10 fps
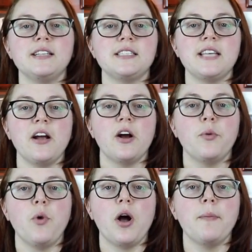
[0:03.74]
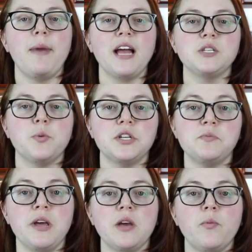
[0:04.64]
it's Sarah and welcome back to What
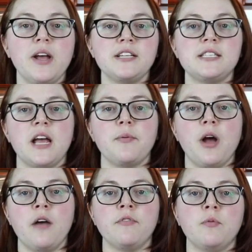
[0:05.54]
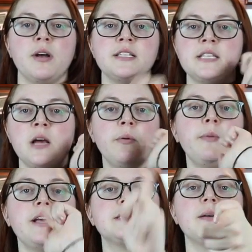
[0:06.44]
You Making Wednesday, where every Wednesday we
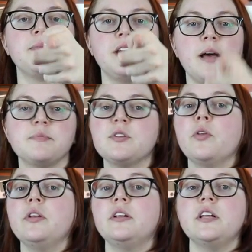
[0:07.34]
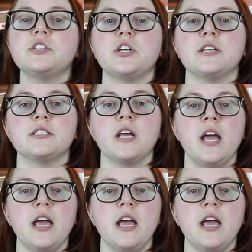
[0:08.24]
make something absolutely delicious.